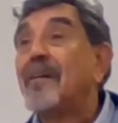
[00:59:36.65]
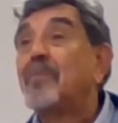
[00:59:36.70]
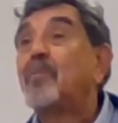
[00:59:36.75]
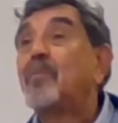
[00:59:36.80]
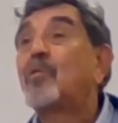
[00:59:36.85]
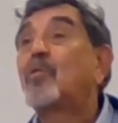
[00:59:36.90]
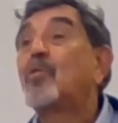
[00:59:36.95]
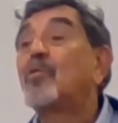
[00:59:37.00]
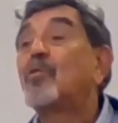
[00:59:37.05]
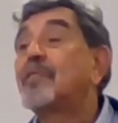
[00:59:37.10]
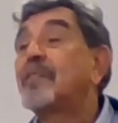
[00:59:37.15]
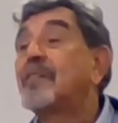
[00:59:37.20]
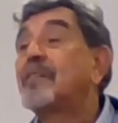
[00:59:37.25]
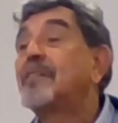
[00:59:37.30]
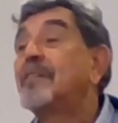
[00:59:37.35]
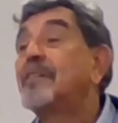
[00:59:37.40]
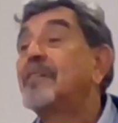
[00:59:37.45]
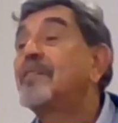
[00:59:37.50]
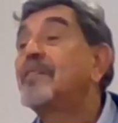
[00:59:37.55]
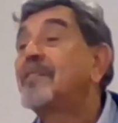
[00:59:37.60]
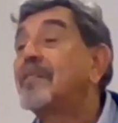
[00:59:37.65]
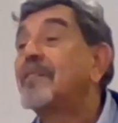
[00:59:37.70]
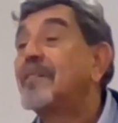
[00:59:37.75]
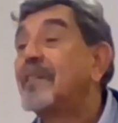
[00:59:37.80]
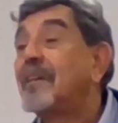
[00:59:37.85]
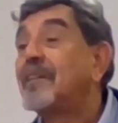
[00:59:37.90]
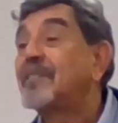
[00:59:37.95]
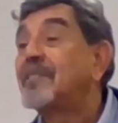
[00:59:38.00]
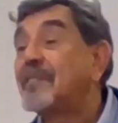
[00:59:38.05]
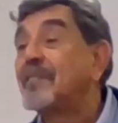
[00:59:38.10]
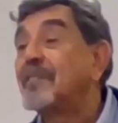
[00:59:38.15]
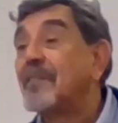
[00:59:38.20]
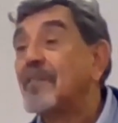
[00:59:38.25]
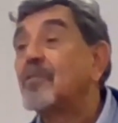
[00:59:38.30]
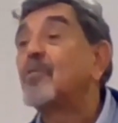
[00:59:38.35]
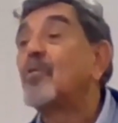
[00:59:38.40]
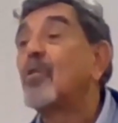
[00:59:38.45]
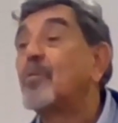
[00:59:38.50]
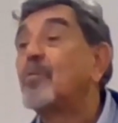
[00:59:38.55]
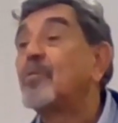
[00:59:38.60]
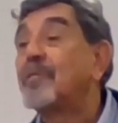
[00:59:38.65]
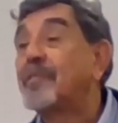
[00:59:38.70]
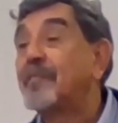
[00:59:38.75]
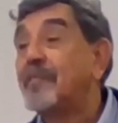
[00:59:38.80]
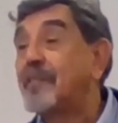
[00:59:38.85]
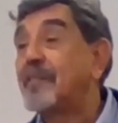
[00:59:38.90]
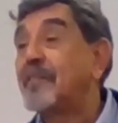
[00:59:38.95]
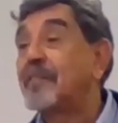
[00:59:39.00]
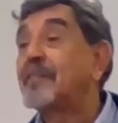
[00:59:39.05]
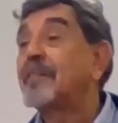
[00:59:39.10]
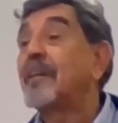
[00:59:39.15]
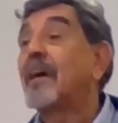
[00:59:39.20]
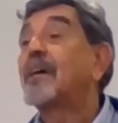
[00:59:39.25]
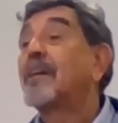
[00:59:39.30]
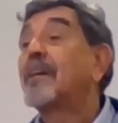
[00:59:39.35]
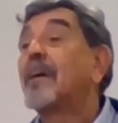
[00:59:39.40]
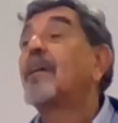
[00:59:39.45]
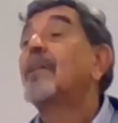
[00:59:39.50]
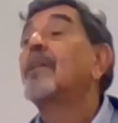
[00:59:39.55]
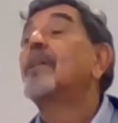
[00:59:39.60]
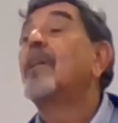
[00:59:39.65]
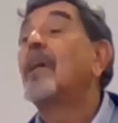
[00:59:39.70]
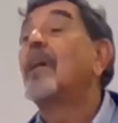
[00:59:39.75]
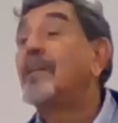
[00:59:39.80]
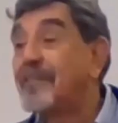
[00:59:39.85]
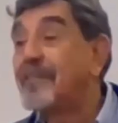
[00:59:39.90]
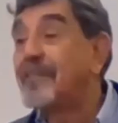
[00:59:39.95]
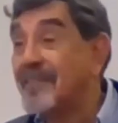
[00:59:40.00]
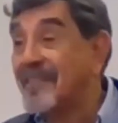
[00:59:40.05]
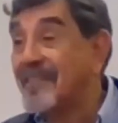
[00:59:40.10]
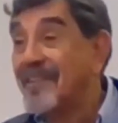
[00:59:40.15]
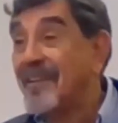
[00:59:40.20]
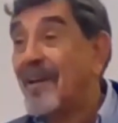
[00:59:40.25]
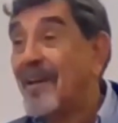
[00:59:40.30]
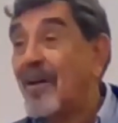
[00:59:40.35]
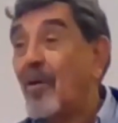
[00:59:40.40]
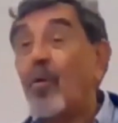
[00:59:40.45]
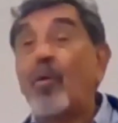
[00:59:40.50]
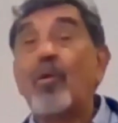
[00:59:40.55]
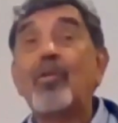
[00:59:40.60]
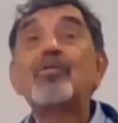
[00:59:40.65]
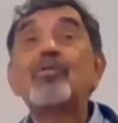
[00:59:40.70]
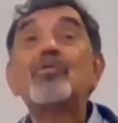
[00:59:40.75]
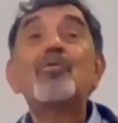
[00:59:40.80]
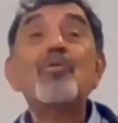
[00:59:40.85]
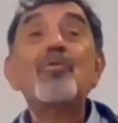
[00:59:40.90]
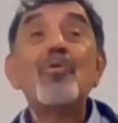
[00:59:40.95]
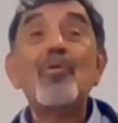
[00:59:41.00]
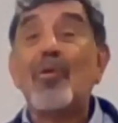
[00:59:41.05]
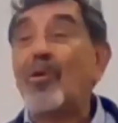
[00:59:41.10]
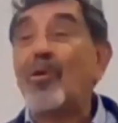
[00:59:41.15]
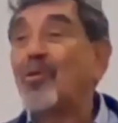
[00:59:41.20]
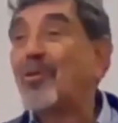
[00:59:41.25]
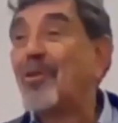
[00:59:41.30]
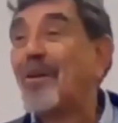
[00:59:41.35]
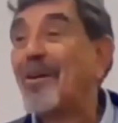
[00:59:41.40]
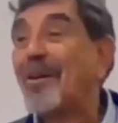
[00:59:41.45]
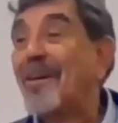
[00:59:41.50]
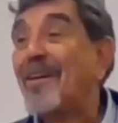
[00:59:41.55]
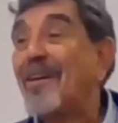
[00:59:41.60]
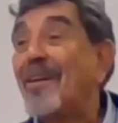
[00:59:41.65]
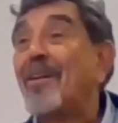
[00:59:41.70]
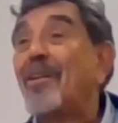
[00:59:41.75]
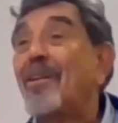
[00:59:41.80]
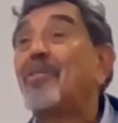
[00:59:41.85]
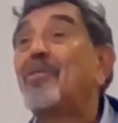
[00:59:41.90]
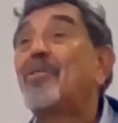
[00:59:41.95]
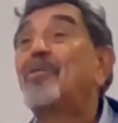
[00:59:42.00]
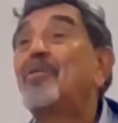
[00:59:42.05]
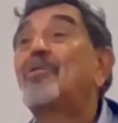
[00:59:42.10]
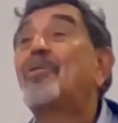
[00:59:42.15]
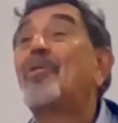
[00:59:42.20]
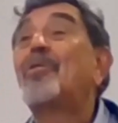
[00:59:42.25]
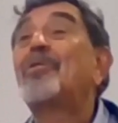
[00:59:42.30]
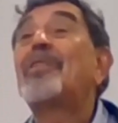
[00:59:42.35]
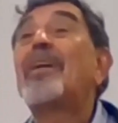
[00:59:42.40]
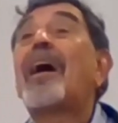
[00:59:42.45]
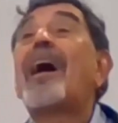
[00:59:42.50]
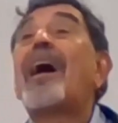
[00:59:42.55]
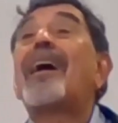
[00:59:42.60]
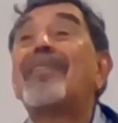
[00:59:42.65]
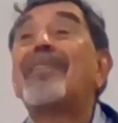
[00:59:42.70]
Because in international global cities like London or New York, you don't